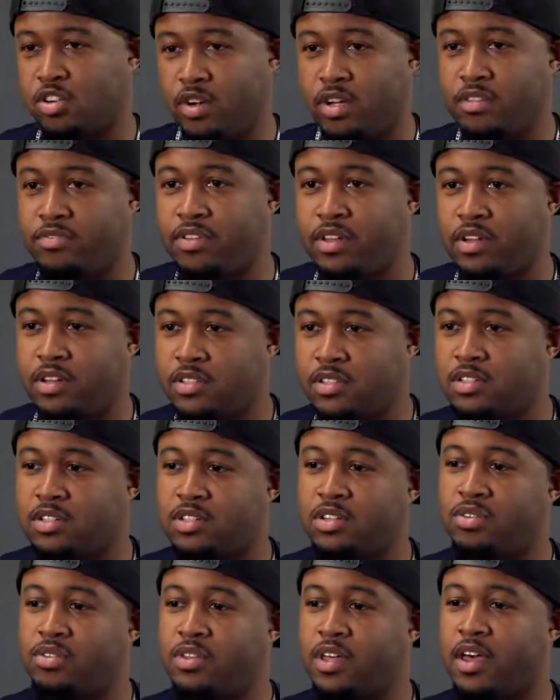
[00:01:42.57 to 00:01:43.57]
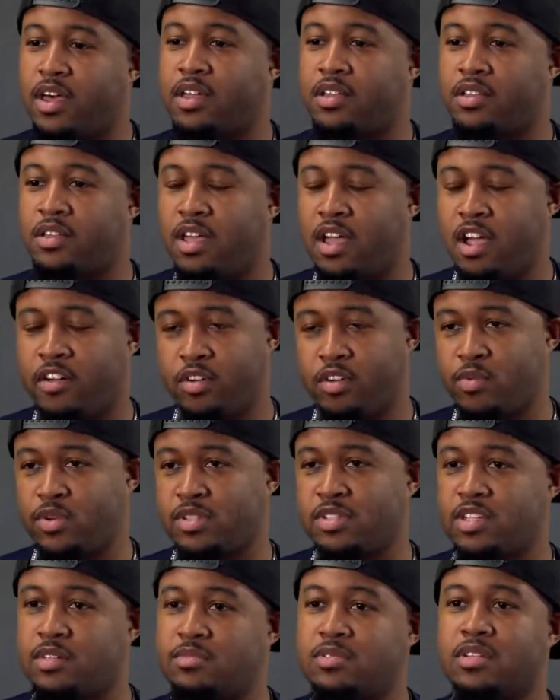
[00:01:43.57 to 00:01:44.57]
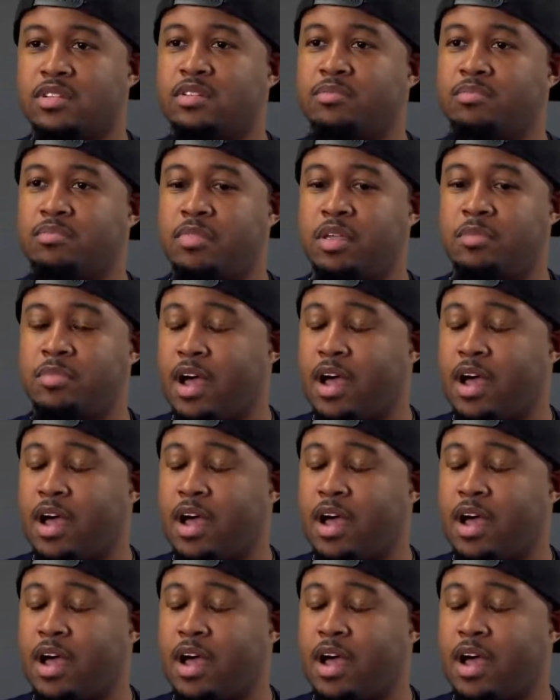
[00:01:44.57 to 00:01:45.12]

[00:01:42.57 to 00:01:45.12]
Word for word: a great feeling to know that everyone seems to be